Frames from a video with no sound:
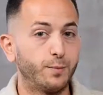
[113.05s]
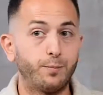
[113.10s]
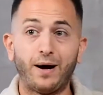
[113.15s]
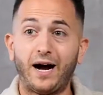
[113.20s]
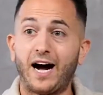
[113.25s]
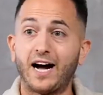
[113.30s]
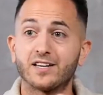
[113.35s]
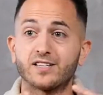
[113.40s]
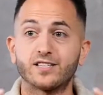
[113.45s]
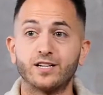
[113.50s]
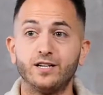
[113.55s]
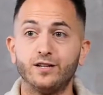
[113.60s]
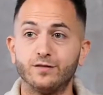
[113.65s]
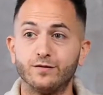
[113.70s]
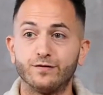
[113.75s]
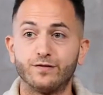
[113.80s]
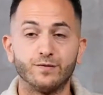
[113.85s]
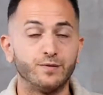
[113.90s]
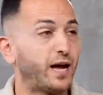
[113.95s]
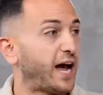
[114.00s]

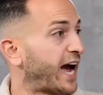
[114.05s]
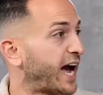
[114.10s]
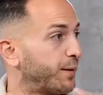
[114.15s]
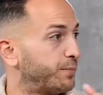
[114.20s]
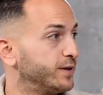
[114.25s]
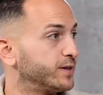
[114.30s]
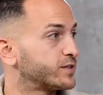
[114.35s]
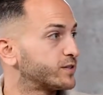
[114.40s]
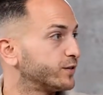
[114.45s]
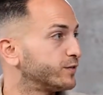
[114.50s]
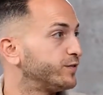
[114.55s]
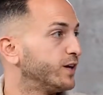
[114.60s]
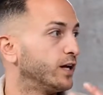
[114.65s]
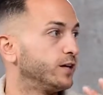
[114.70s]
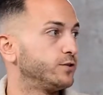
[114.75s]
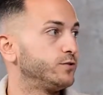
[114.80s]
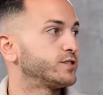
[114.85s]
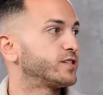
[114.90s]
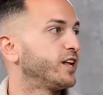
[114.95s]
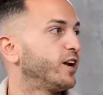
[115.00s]
positive habits or
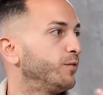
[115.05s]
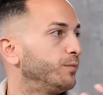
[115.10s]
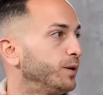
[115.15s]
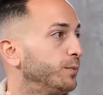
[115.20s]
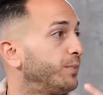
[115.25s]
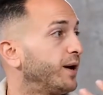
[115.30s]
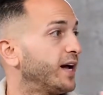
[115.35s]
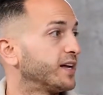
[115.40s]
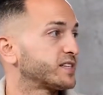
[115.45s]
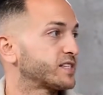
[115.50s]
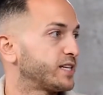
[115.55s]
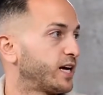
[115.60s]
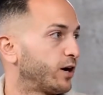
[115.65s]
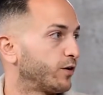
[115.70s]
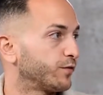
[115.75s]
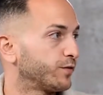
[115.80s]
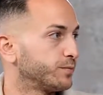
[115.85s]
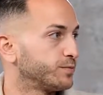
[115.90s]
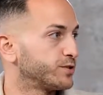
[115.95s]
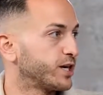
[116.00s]
values that have been passed down
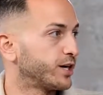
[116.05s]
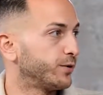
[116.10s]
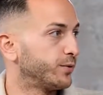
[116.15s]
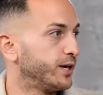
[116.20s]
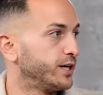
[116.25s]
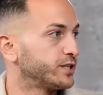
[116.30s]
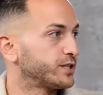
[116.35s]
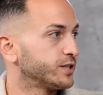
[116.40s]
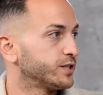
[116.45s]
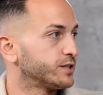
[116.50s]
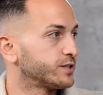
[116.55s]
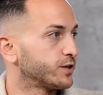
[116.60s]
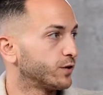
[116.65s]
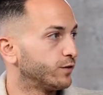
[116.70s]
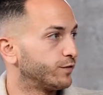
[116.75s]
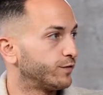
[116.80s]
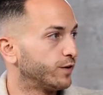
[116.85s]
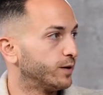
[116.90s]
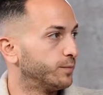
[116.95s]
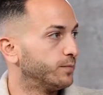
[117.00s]
from generations or
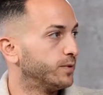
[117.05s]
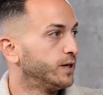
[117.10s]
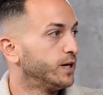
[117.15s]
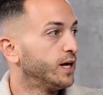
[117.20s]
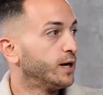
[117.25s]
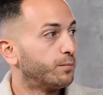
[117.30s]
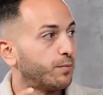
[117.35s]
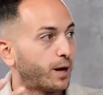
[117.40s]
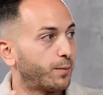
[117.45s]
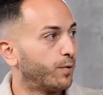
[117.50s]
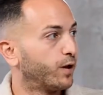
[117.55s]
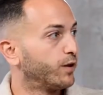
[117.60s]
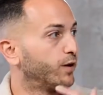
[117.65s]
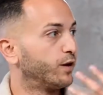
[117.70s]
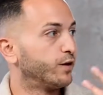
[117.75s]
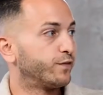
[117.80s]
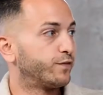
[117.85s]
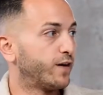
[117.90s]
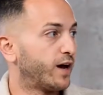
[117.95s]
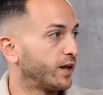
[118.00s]
from my mother
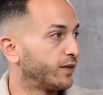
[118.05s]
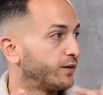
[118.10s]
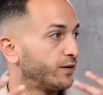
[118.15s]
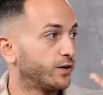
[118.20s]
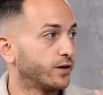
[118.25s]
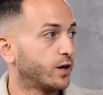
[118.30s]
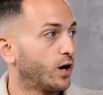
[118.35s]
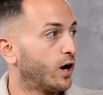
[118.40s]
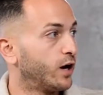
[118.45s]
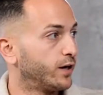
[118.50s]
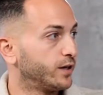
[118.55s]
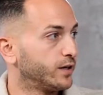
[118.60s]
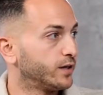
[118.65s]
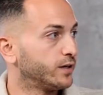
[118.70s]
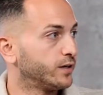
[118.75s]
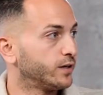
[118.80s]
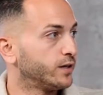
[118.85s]
or father or guardian?